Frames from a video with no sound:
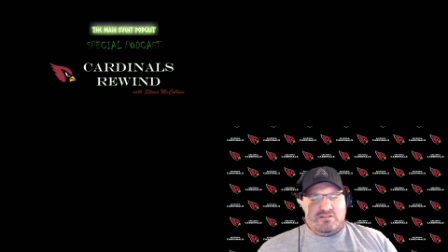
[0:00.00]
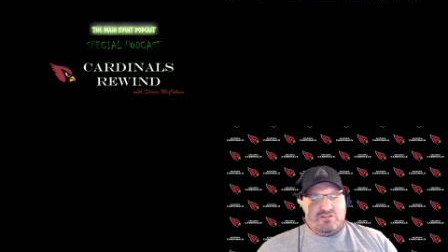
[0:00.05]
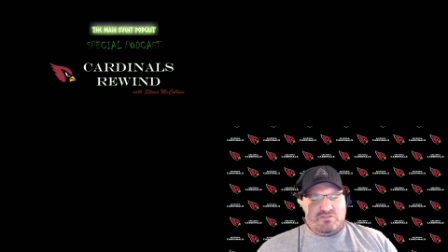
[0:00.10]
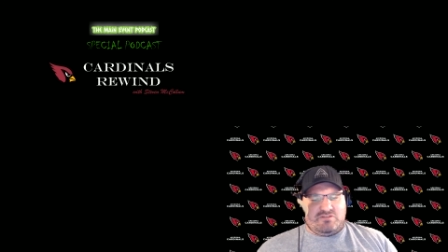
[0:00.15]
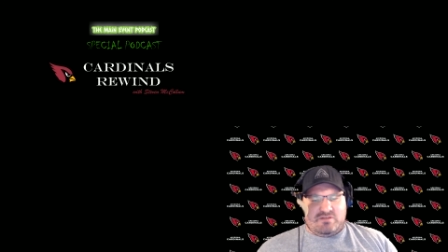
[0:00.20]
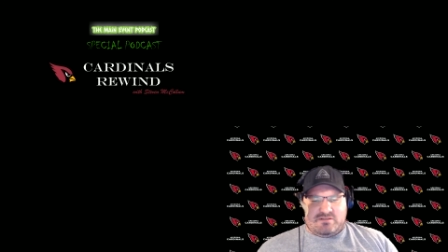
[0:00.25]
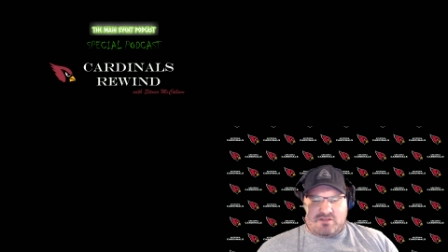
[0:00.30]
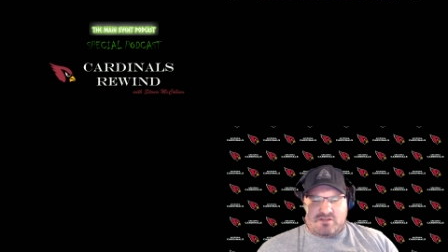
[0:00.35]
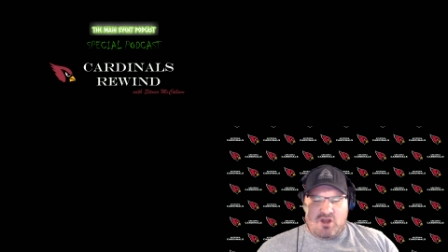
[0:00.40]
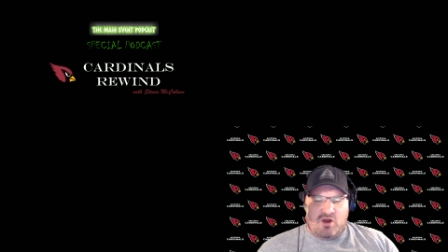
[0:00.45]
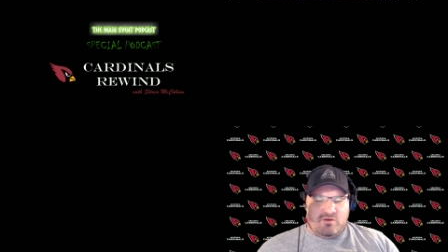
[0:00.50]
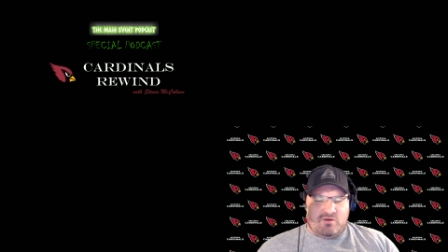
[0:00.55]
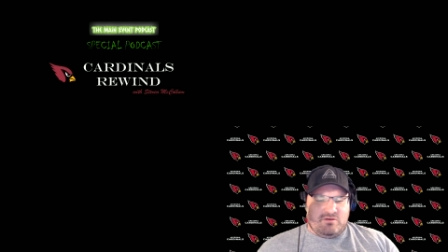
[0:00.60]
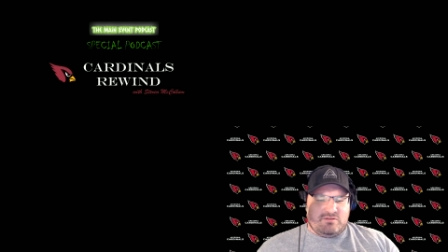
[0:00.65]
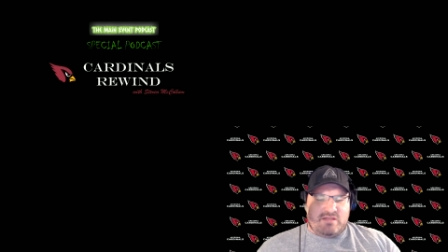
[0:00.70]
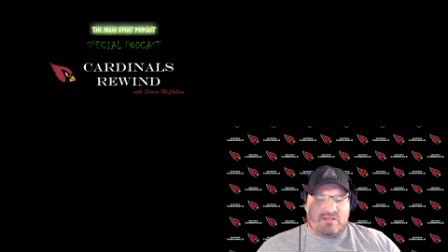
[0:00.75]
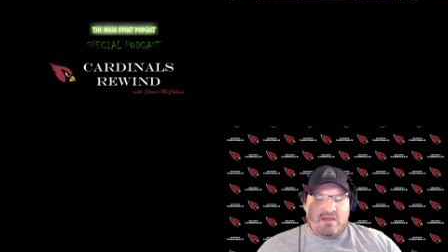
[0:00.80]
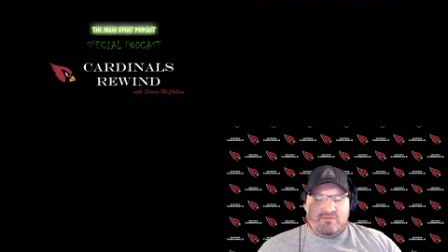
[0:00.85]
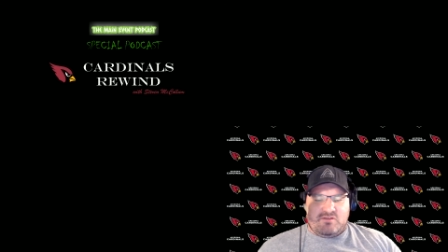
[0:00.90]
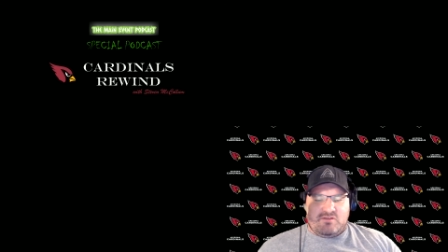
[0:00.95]
is just
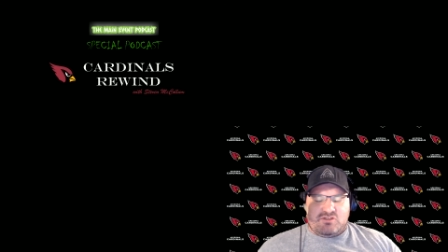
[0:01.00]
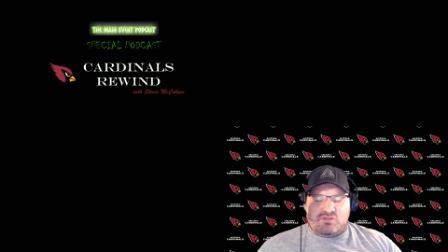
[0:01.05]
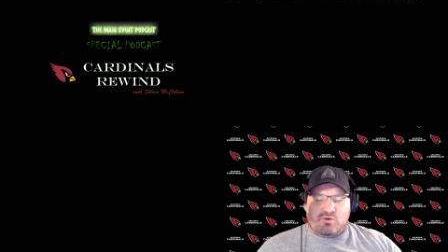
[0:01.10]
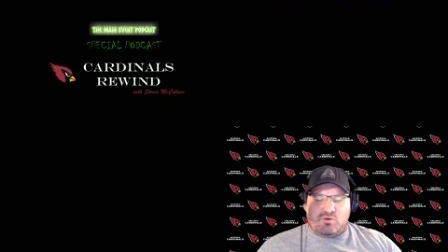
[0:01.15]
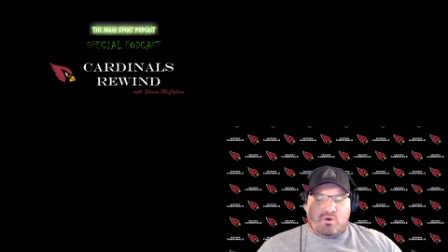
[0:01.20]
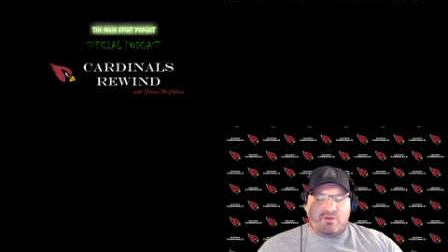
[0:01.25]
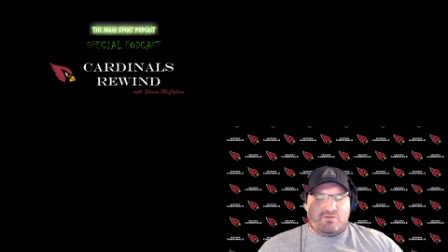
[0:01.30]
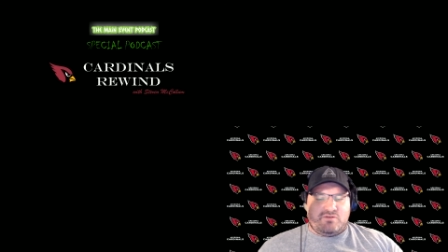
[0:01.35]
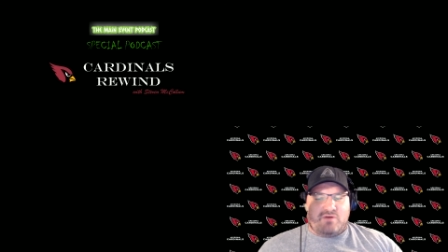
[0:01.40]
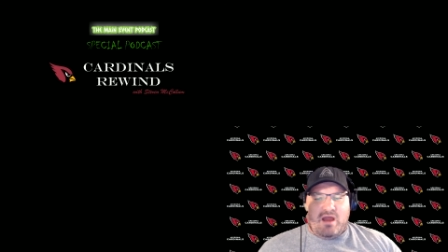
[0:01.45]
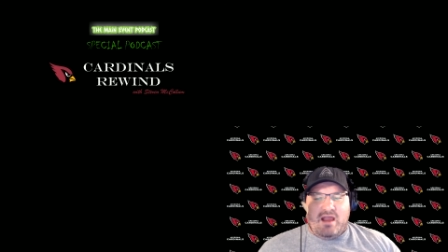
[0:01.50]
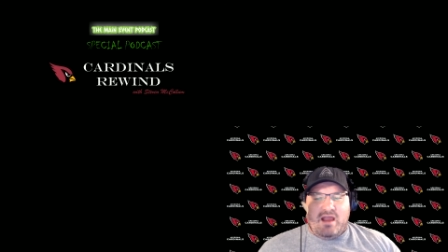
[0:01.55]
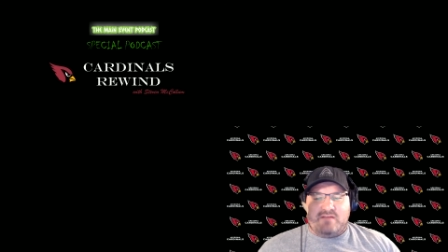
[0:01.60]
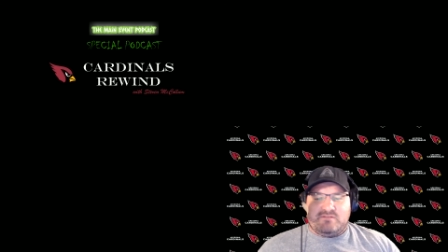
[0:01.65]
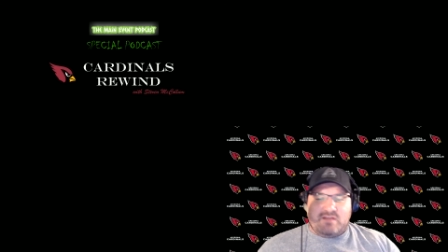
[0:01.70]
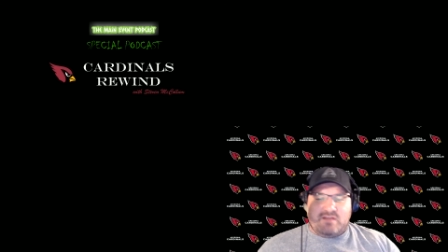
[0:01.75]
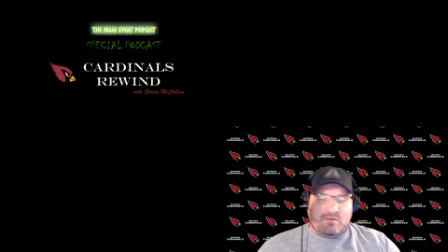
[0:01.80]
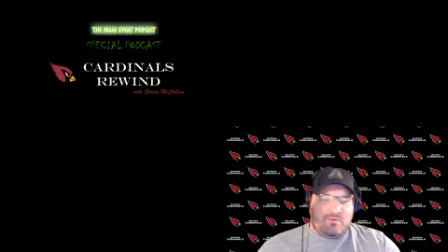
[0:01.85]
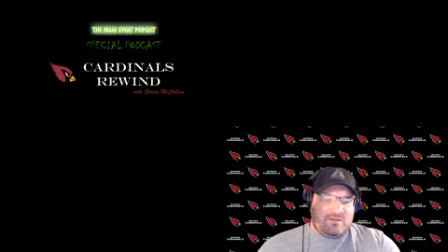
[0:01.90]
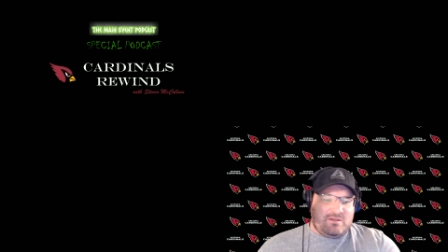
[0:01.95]
Cardinals having short
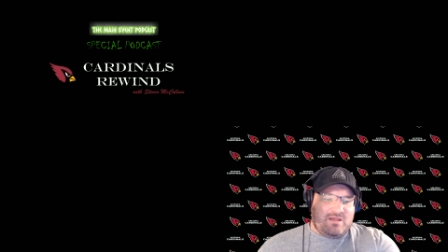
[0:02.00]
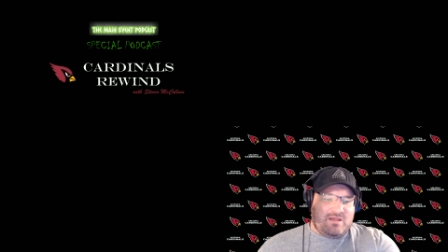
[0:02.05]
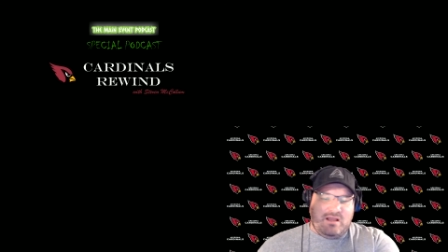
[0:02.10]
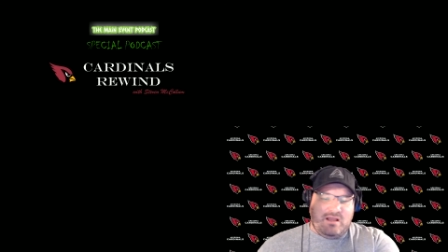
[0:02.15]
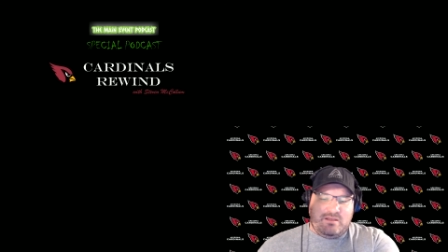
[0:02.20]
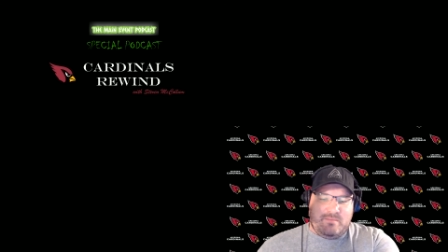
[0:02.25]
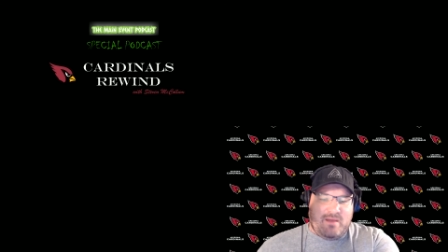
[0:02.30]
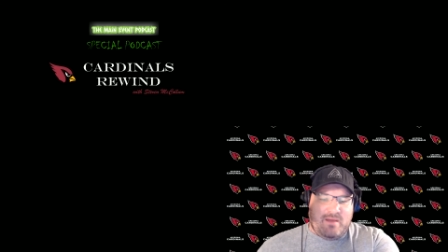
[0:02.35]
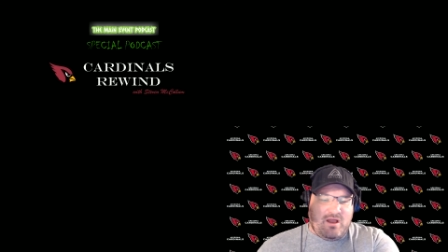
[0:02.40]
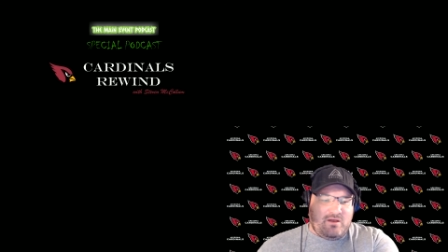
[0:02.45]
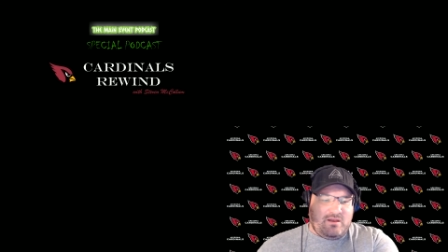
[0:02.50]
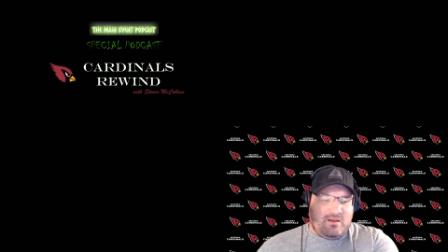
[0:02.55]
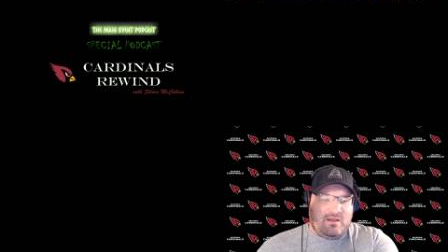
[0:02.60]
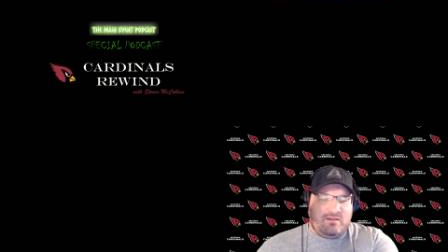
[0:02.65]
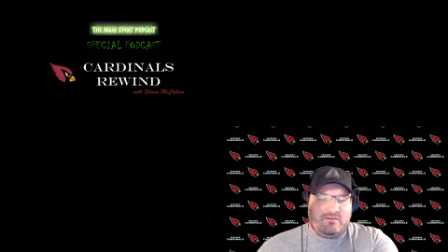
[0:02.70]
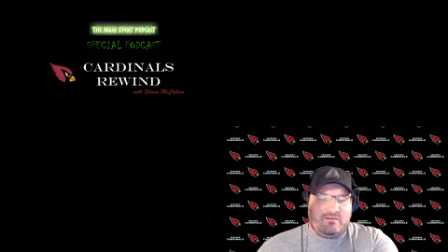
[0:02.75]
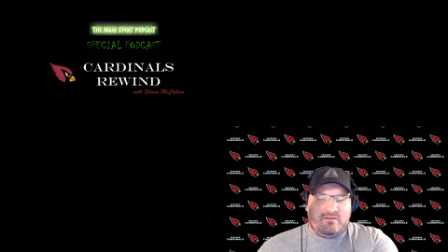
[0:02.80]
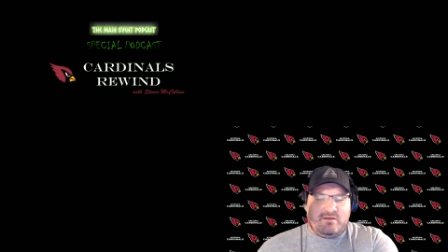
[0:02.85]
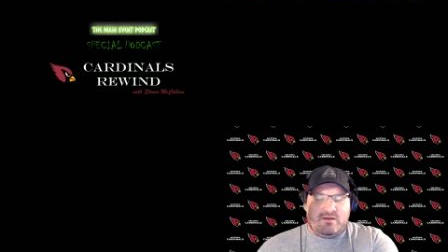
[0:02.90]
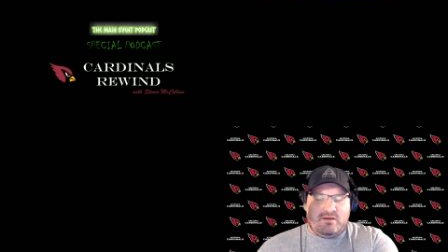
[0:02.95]
drives, like we talked about
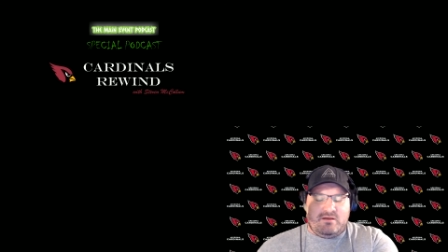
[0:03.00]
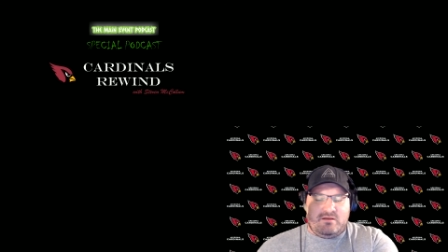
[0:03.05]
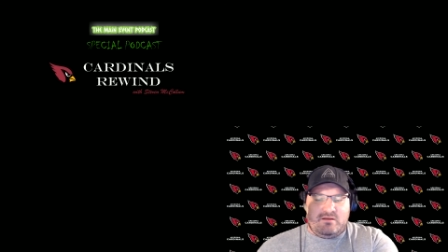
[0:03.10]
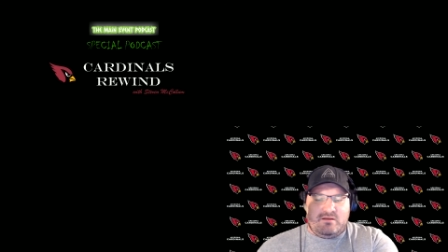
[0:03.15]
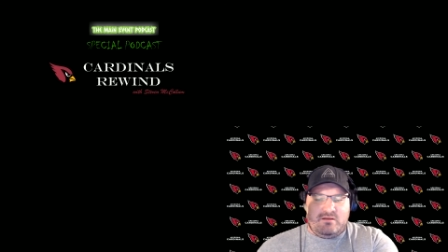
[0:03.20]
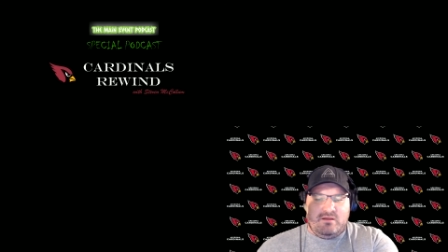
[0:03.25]
in the